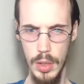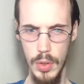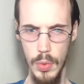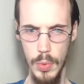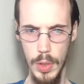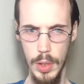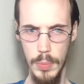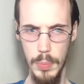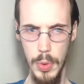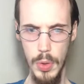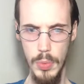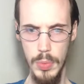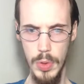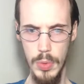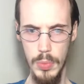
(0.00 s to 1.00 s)
Boom,
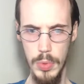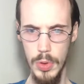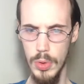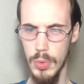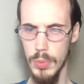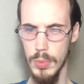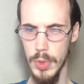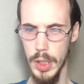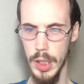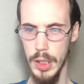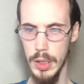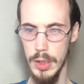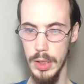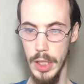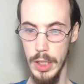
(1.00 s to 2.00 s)
boom, boom. Like,
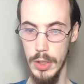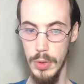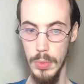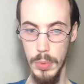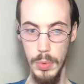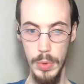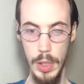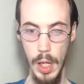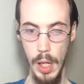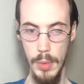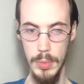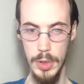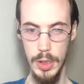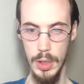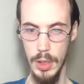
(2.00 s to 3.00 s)
they shoot him three
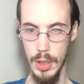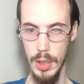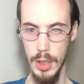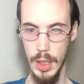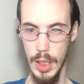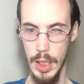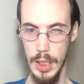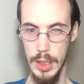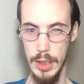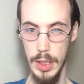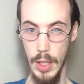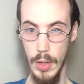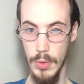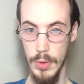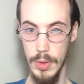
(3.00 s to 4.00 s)
times.
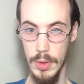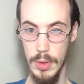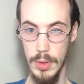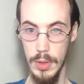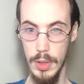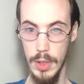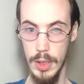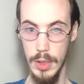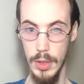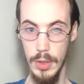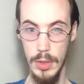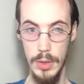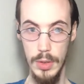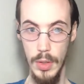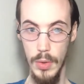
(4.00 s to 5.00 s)
Down.
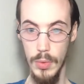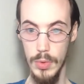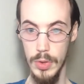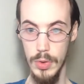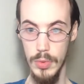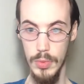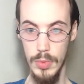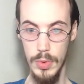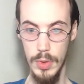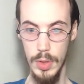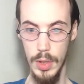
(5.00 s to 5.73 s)
Oh, shoot.